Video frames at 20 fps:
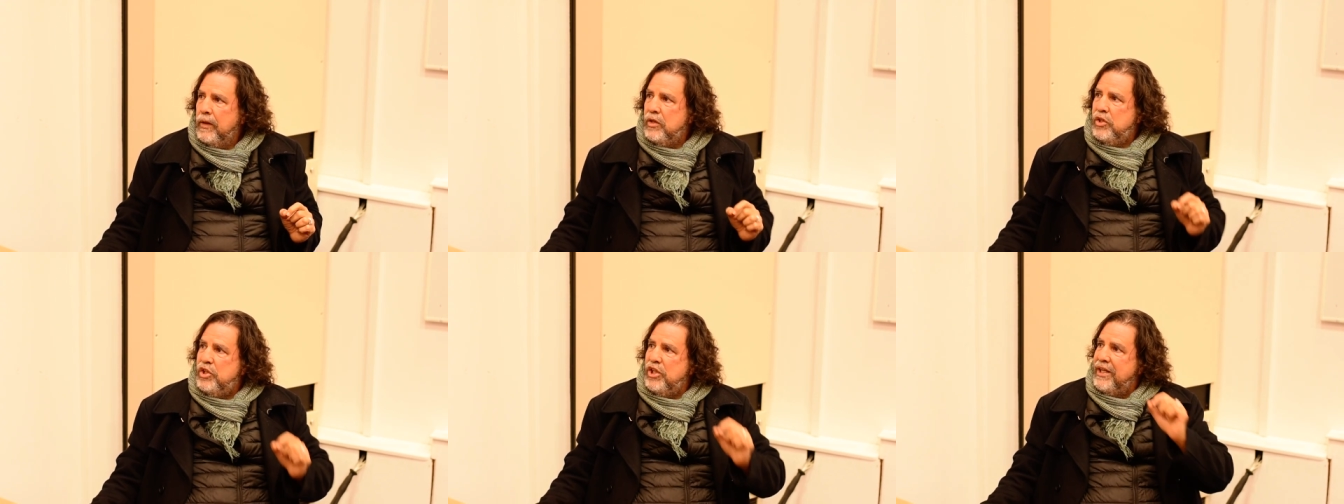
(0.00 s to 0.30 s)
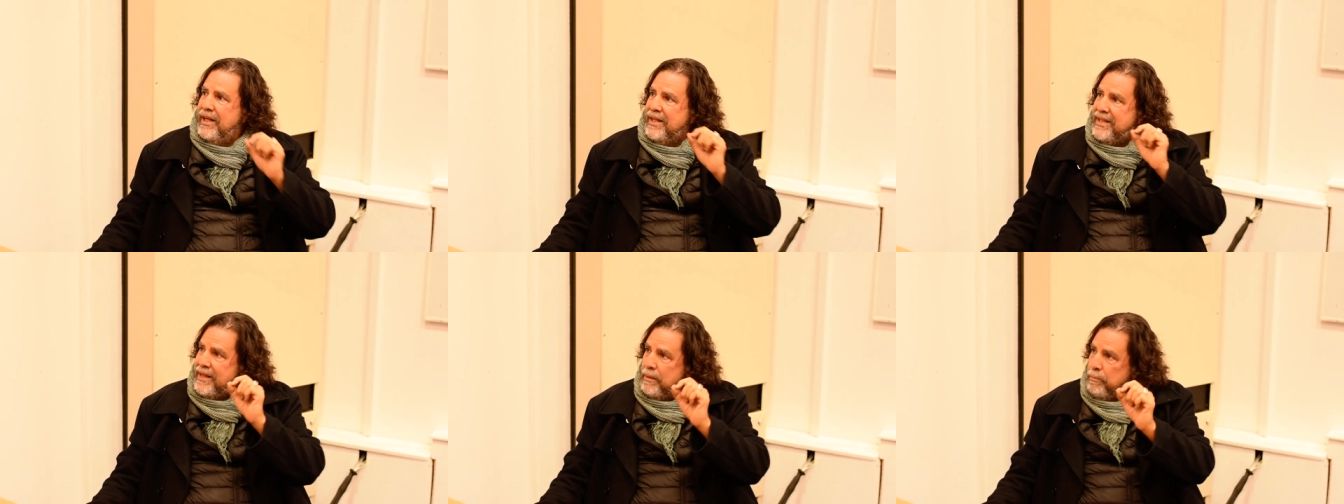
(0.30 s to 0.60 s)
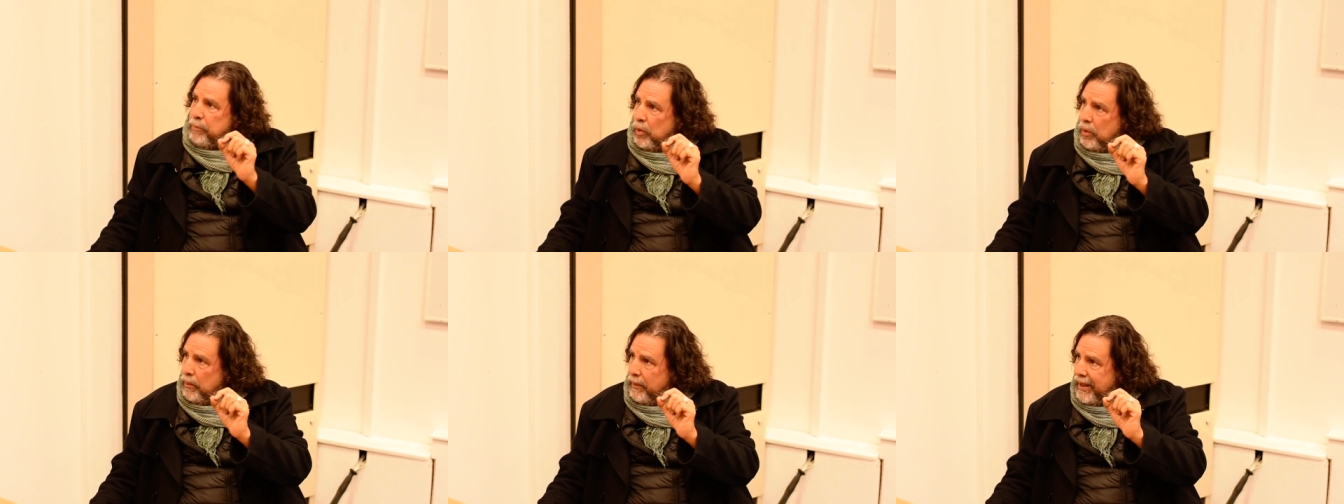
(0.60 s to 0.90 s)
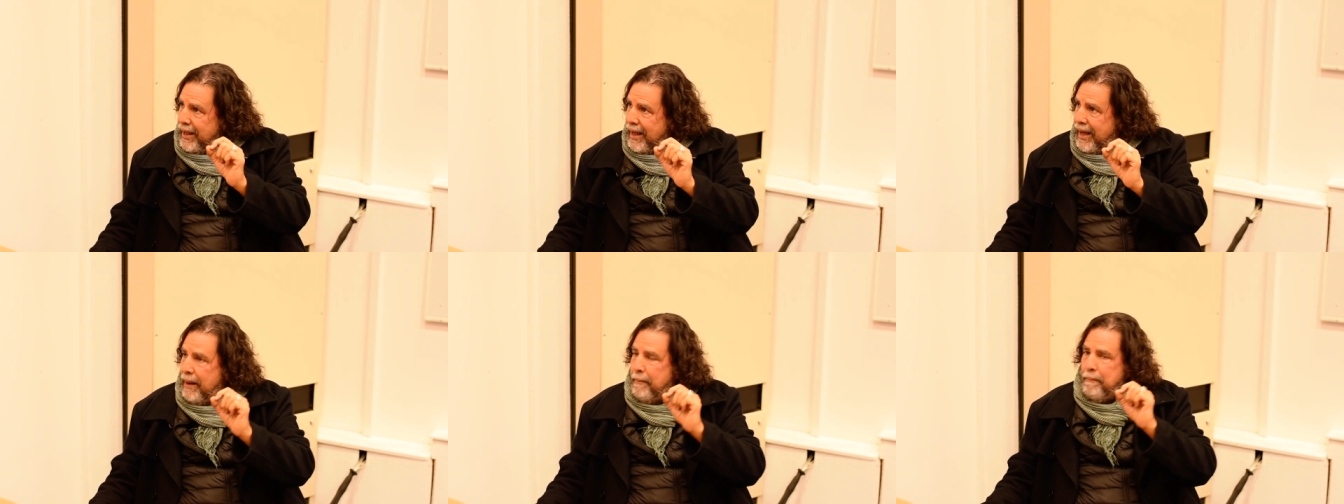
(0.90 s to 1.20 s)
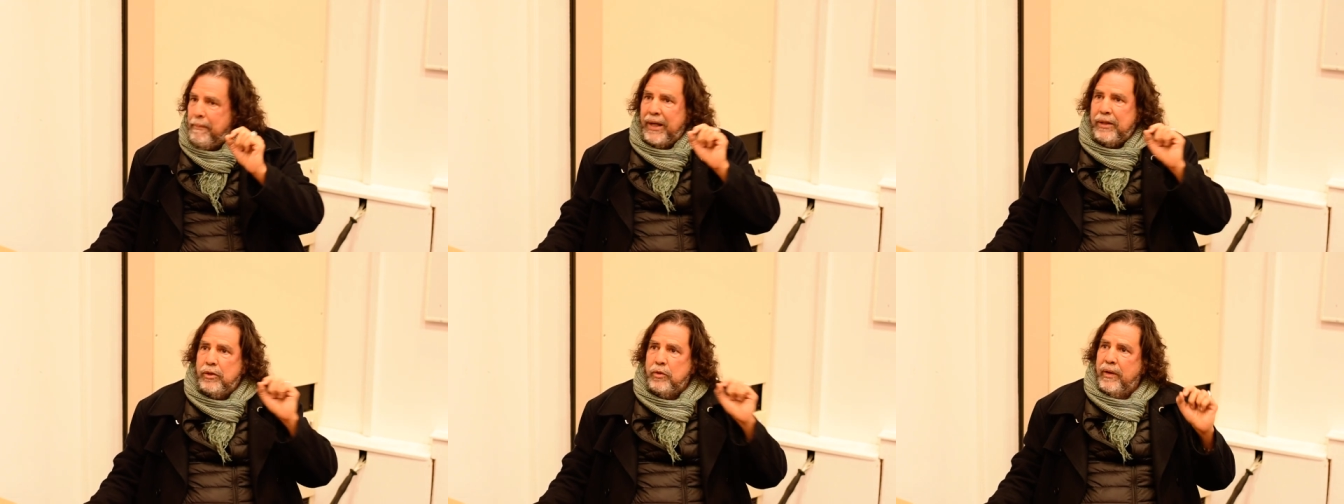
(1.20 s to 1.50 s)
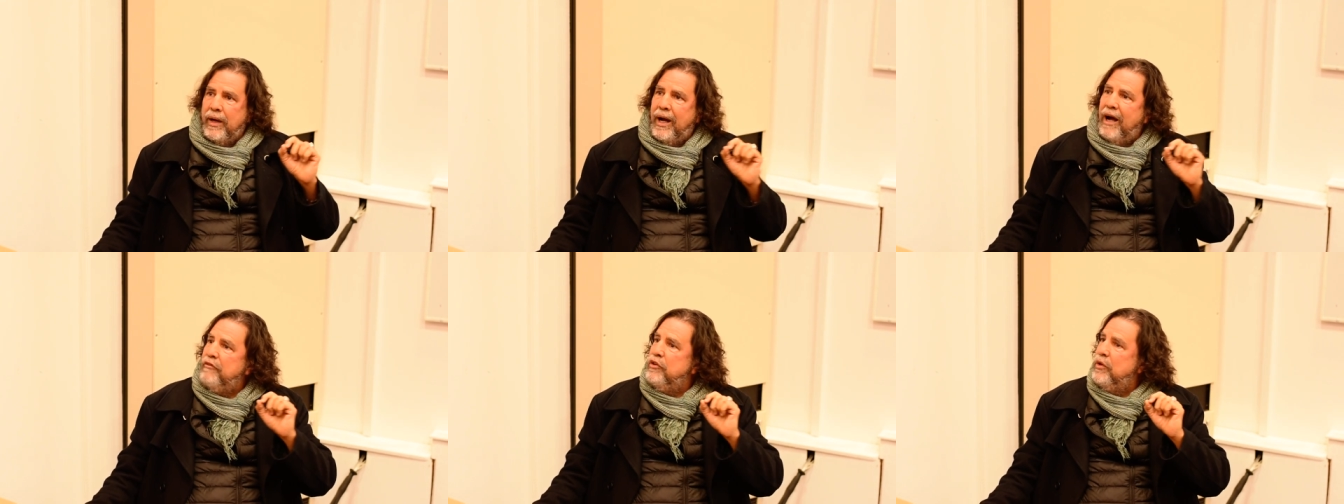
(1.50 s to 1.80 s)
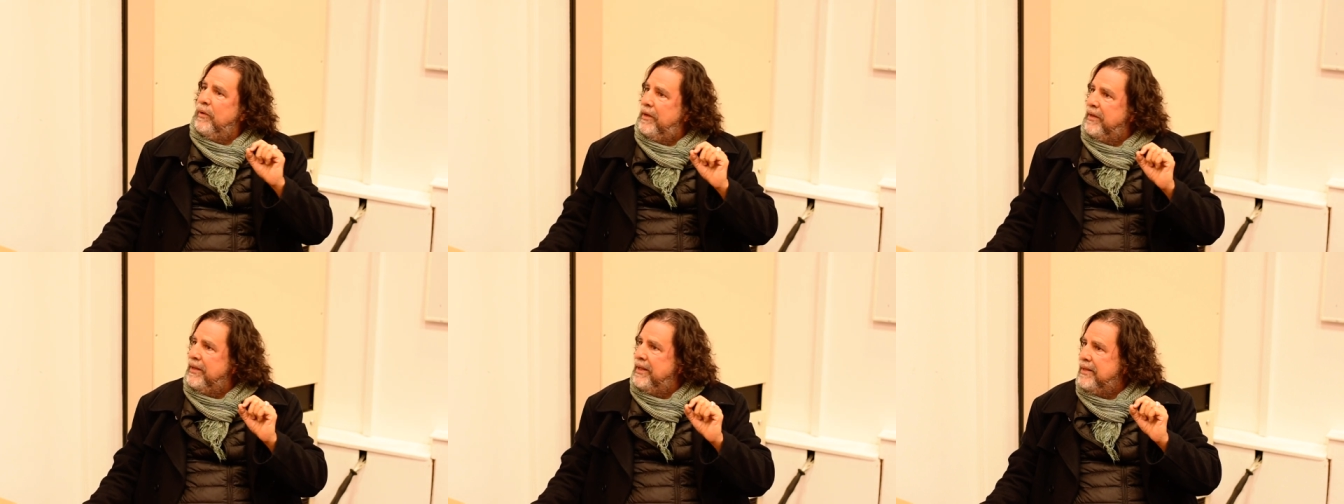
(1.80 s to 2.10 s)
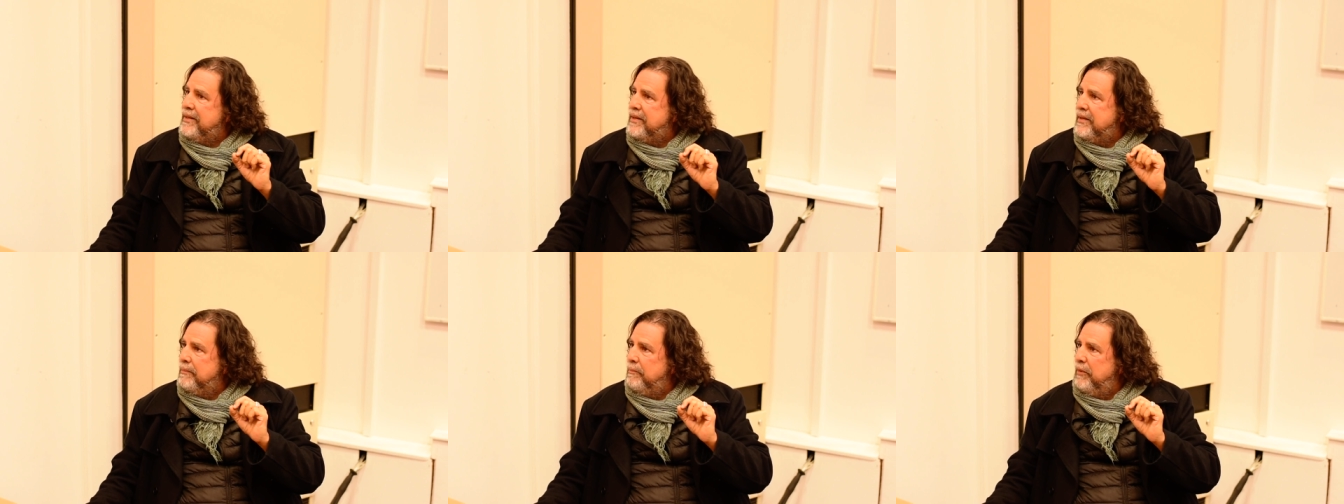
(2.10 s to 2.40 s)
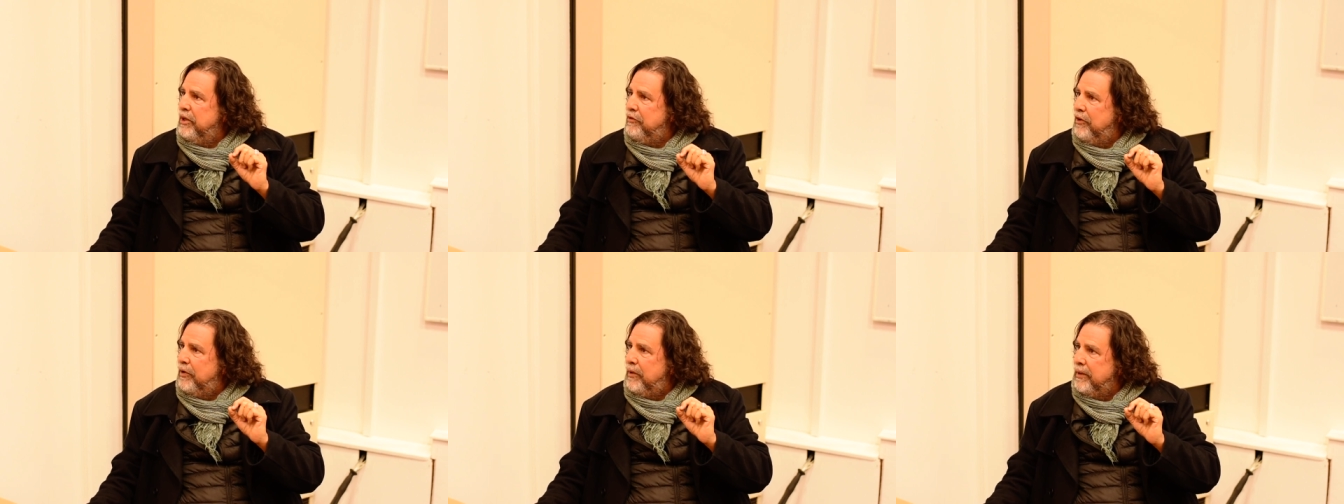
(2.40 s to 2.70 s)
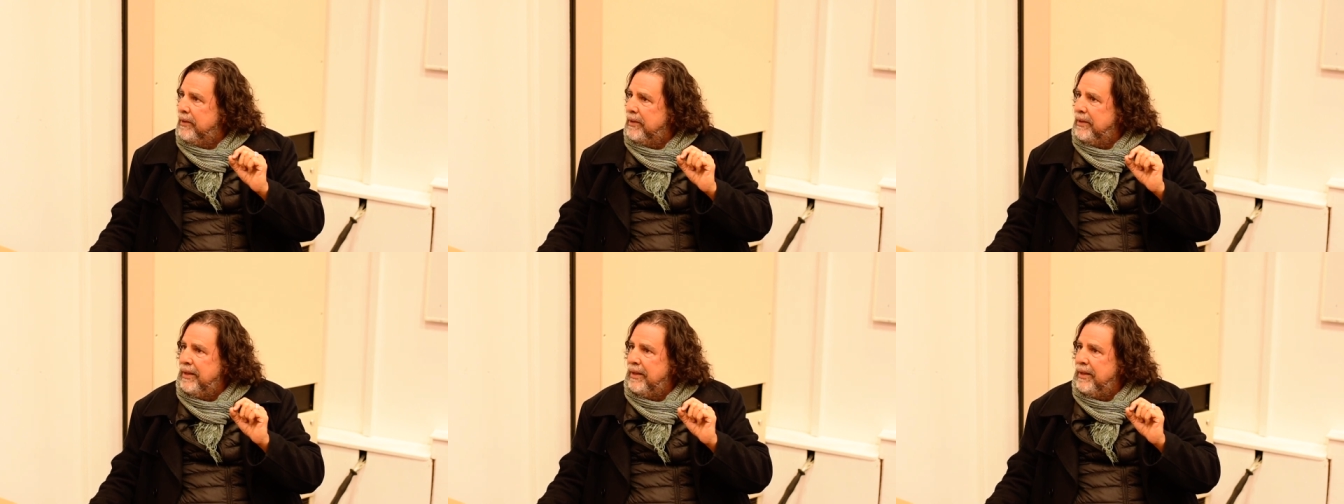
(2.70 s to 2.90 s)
Gine Sepúlveda and Bartolomé. Have you heard this before?